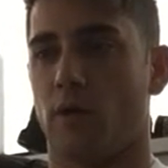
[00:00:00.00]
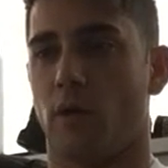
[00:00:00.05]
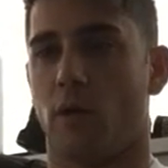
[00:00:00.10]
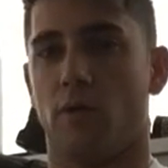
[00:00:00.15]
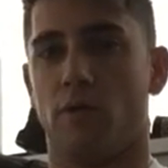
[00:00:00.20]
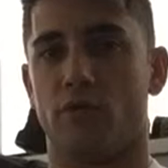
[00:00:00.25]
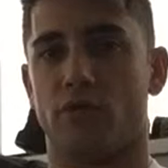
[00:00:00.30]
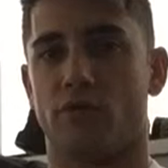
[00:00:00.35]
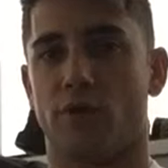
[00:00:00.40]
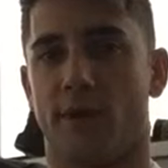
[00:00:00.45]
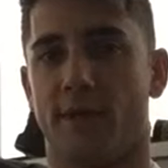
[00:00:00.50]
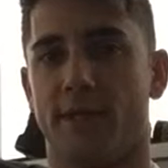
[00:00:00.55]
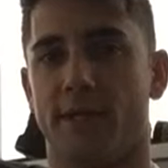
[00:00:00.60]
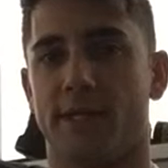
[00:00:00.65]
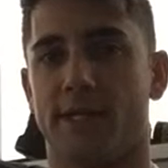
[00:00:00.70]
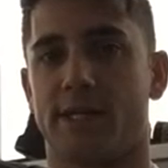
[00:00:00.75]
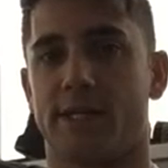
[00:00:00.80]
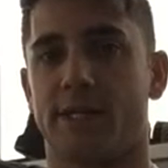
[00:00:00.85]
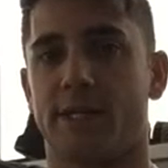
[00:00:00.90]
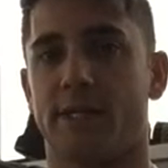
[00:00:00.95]
Always try to
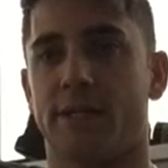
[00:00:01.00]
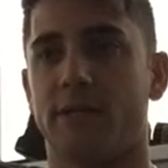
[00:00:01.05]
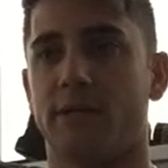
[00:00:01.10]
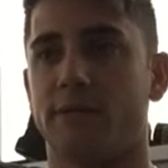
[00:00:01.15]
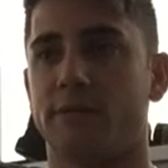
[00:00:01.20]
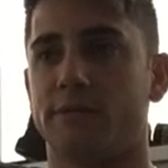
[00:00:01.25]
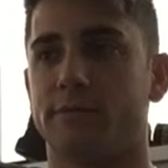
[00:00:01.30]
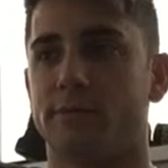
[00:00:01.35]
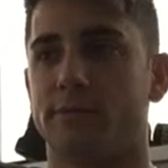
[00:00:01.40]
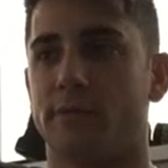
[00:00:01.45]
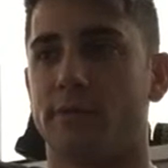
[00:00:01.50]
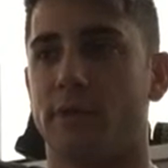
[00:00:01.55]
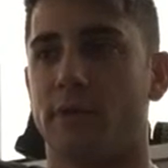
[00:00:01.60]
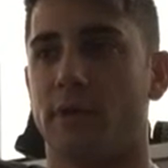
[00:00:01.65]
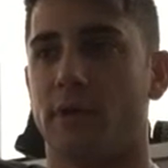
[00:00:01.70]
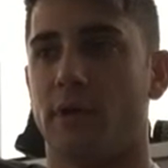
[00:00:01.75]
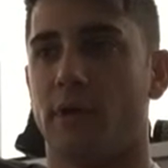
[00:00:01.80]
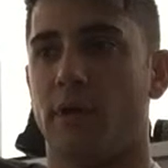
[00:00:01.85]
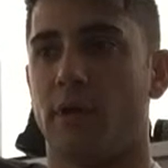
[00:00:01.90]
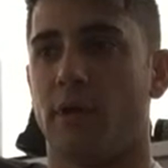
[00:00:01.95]
eat clean,
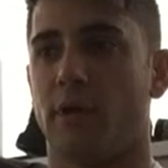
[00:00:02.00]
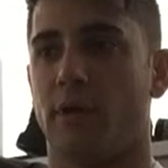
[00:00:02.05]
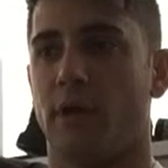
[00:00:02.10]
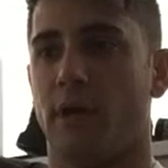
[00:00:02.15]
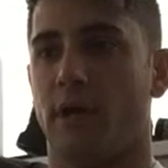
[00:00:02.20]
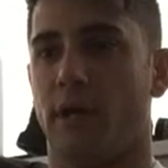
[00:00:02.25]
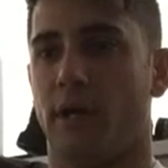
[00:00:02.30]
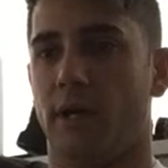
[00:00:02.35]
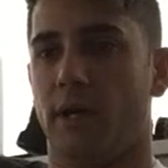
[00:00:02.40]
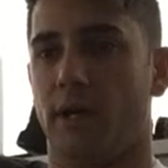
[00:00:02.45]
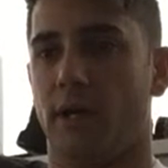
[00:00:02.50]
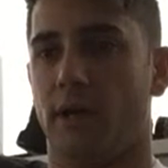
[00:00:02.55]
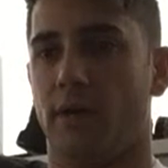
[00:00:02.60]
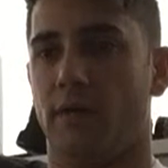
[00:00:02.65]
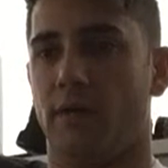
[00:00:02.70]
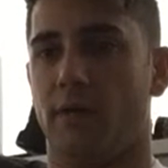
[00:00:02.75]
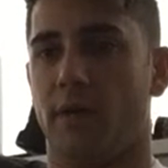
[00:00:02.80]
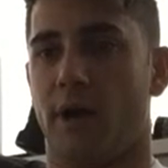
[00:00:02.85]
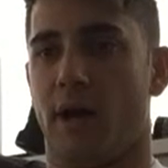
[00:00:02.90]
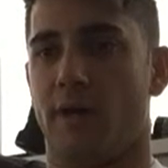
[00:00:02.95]
and